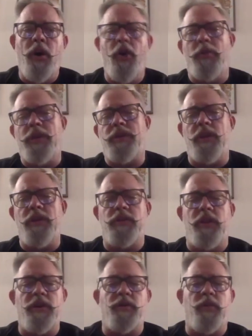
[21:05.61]
Oh, my son's
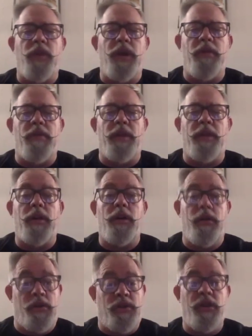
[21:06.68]
on his way. And I'm like,
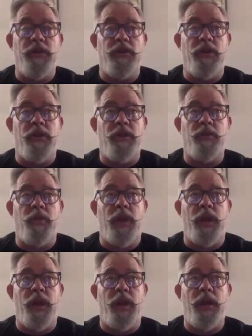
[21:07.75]
oh, your son's on his
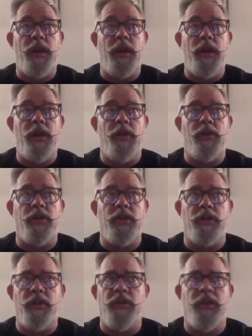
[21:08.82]
way. And your son
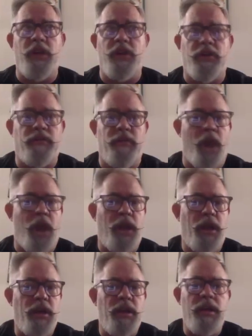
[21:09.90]
is under the age of
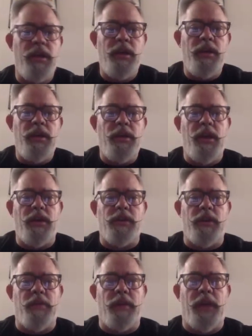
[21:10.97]
9? Yes.
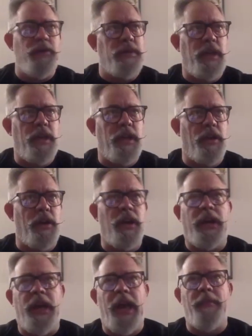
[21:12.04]
And I'm like, how's he getting here? In
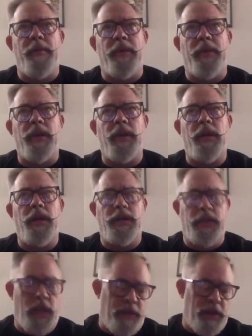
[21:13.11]
a cab. I'm like, it's
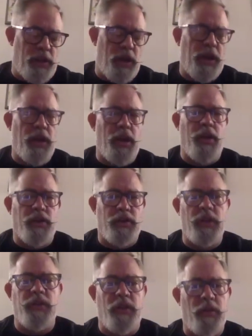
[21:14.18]
11 o'clock at night and your
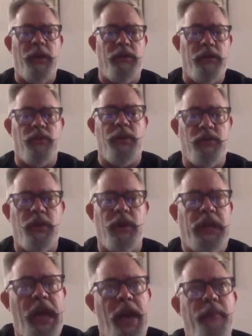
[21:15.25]
son is on the way to this restaurant in
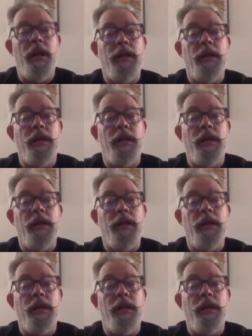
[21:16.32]
a cab.